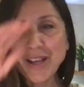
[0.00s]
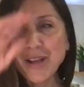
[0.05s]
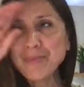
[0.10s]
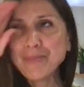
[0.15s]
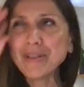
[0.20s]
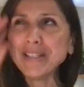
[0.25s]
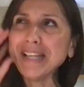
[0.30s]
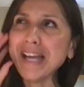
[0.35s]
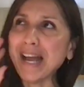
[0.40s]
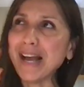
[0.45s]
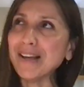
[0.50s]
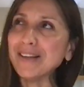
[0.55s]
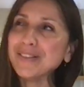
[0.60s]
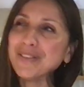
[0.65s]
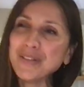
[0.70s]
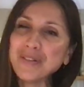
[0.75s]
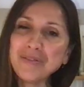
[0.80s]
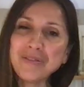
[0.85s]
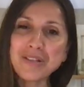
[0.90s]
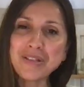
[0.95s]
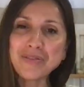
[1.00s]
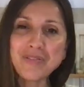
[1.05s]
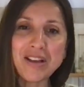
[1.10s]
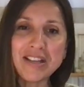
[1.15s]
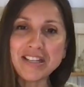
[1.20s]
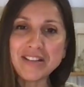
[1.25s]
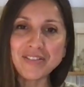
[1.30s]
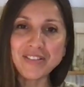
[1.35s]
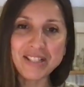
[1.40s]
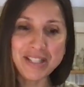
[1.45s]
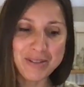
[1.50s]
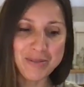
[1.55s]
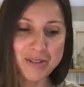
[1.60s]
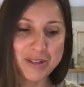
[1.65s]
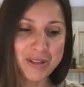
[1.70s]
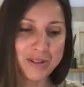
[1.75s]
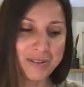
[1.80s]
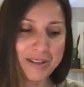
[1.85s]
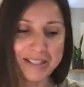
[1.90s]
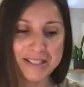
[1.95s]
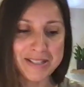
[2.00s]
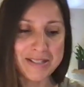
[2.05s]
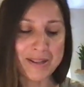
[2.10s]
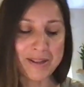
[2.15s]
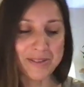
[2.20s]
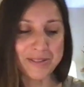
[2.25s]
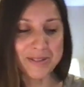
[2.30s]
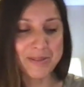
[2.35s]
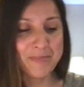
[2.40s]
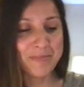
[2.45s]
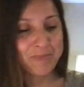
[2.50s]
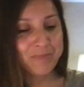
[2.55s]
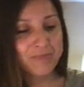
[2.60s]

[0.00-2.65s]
But yeah, you just find everything with a grain of salt.